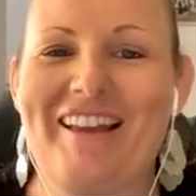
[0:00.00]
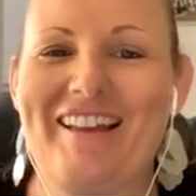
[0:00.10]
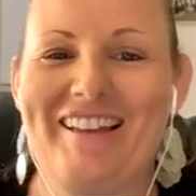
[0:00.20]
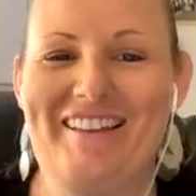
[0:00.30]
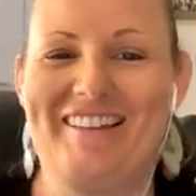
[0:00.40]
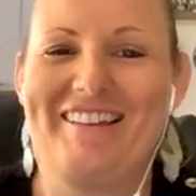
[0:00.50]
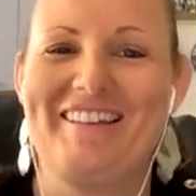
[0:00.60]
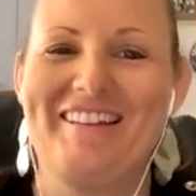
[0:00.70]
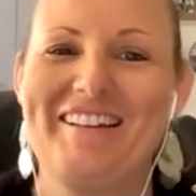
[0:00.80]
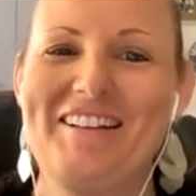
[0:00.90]

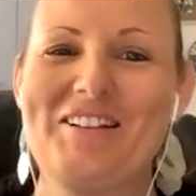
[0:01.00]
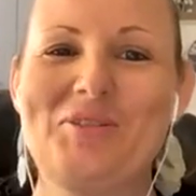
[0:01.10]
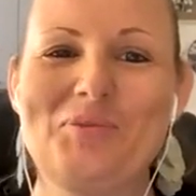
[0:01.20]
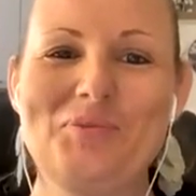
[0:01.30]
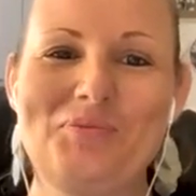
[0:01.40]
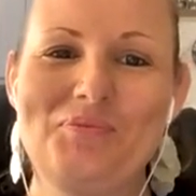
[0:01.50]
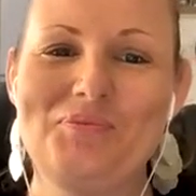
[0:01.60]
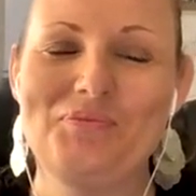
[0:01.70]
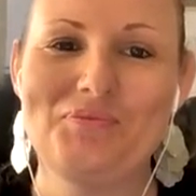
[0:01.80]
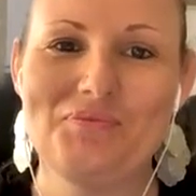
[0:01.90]

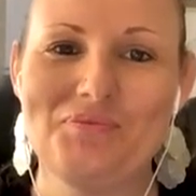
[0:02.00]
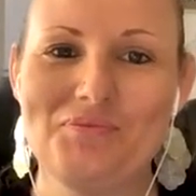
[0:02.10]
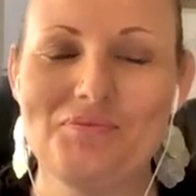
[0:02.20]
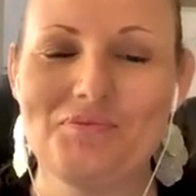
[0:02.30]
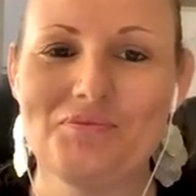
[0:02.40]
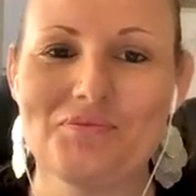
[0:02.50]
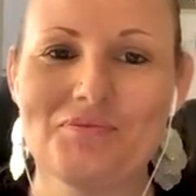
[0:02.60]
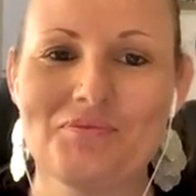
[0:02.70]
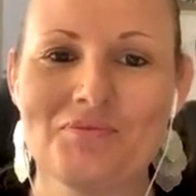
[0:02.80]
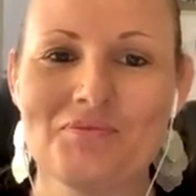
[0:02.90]

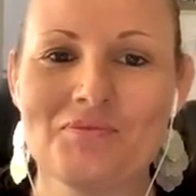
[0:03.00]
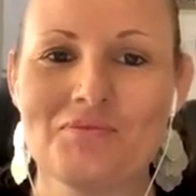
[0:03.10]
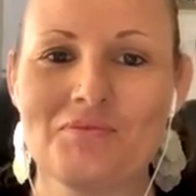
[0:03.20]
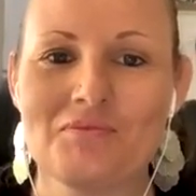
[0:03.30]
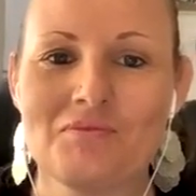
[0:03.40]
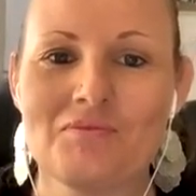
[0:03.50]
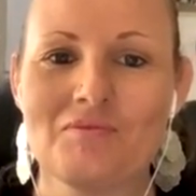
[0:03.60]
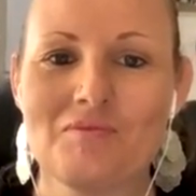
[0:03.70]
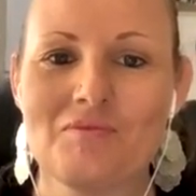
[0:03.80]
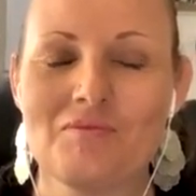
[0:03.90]

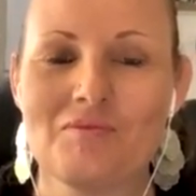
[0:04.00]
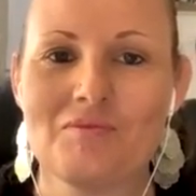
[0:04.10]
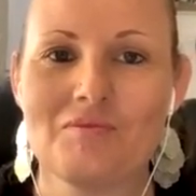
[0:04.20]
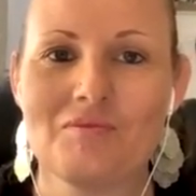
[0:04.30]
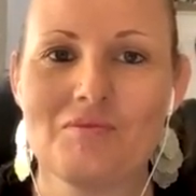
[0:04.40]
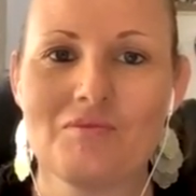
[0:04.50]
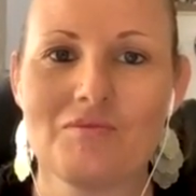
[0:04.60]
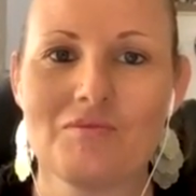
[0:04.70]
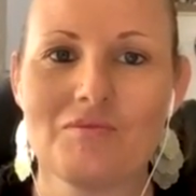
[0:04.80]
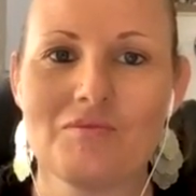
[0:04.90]

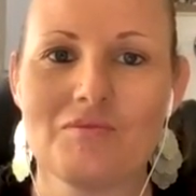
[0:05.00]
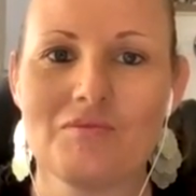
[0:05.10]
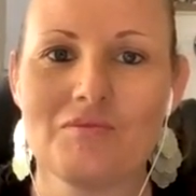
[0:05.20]
(not speaking)